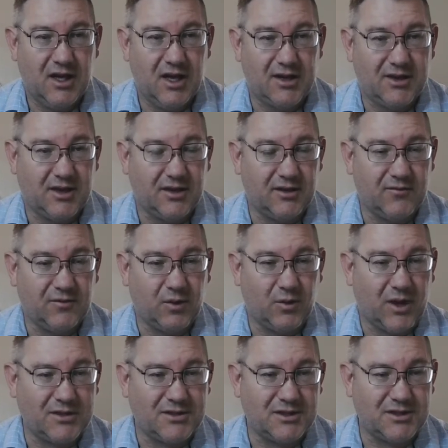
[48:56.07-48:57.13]
Thank you for
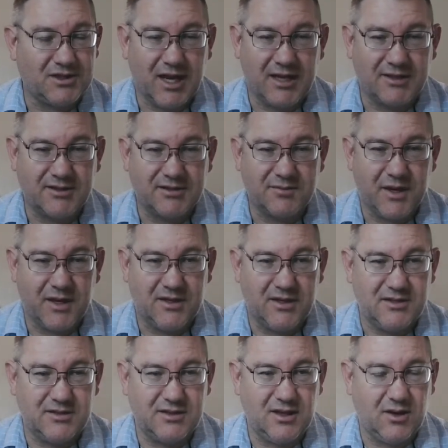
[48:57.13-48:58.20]
watching Taxes Made
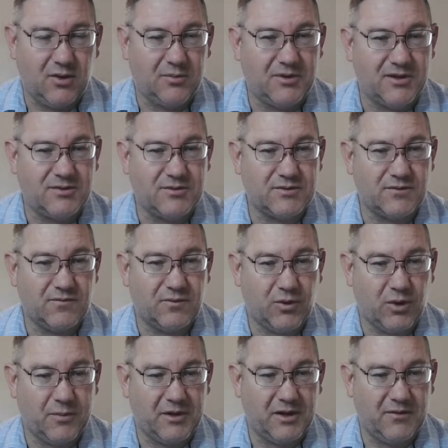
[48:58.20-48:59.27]
Easy. I hope this was
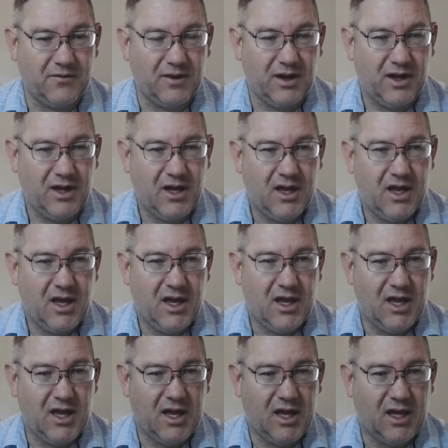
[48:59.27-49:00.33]
informative,
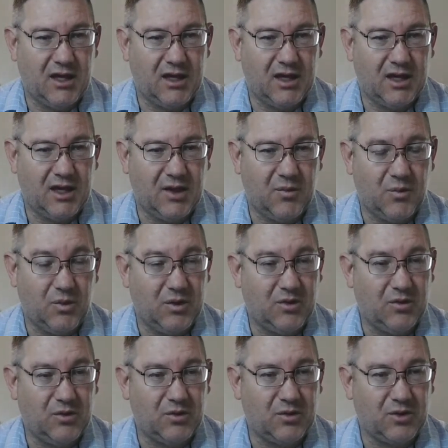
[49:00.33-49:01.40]
and
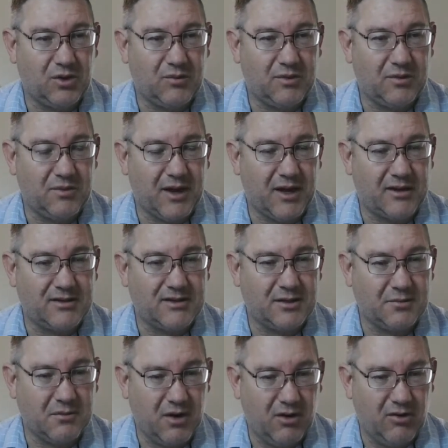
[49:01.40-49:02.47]
we're going to be back
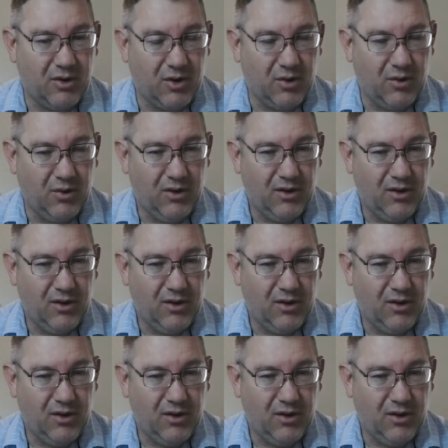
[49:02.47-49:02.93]
tomorrow.